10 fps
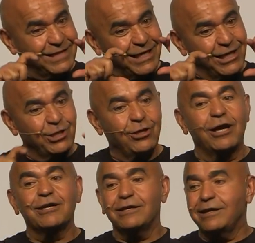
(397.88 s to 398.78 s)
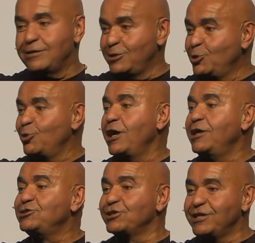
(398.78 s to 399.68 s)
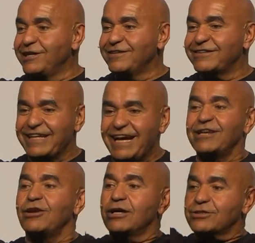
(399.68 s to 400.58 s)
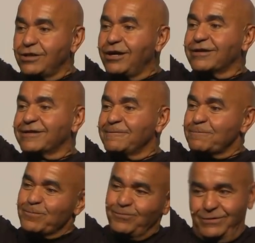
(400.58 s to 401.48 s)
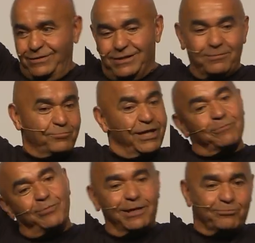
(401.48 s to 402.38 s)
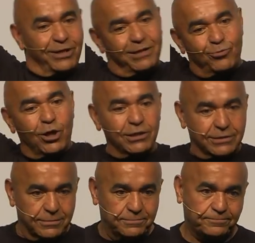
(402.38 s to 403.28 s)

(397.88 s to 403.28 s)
a young new engineer cannot talk to the big, big, big boss.